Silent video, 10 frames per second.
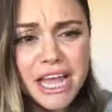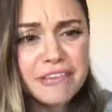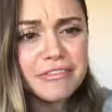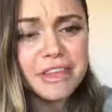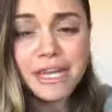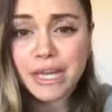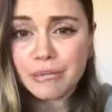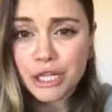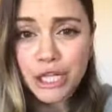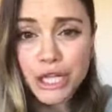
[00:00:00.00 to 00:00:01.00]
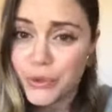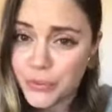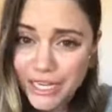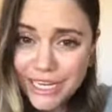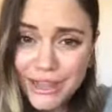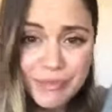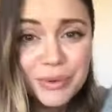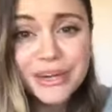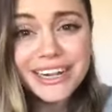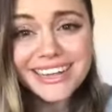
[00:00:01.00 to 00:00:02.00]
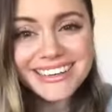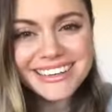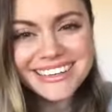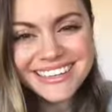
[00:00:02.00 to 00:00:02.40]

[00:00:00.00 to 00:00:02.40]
I feel like I'm glowing in the morning.